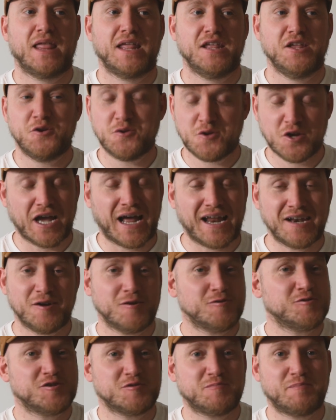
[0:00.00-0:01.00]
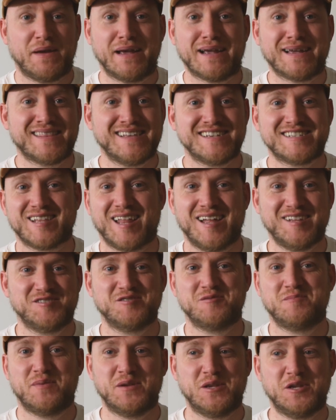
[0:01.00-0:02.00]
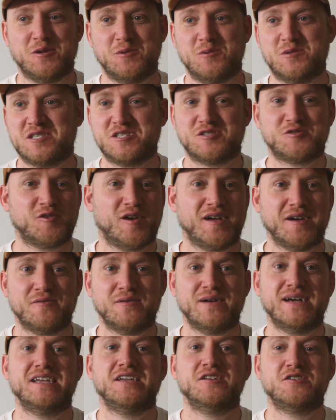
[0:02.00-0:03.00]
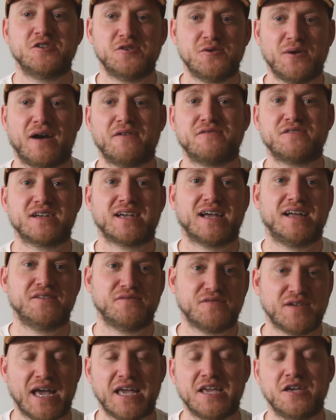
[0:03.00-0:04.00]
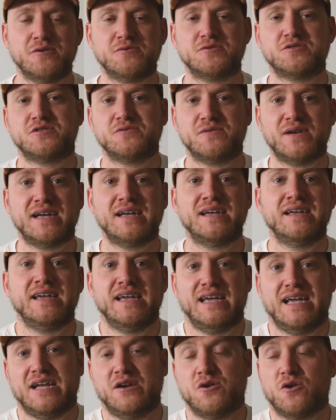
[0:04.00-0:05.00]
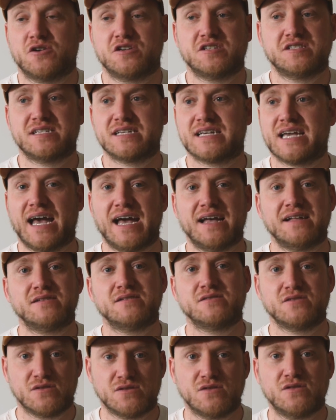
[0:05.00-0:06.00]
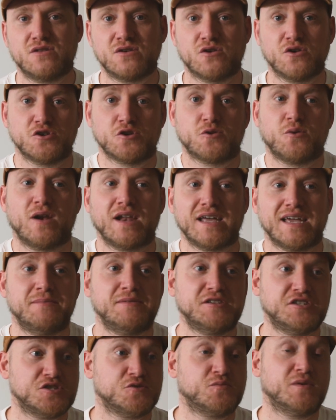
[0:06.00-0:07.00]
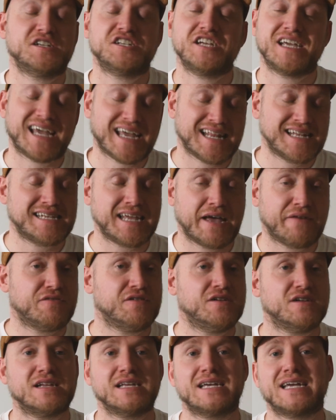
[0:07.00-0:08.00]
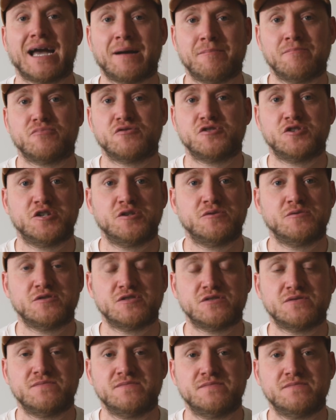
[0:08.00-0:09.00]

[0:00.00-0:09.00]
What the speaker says: You cannot just pick this lens up and use it straight away. You do have to kind of get used to it in order to get the good quality images, which it definitely can produce.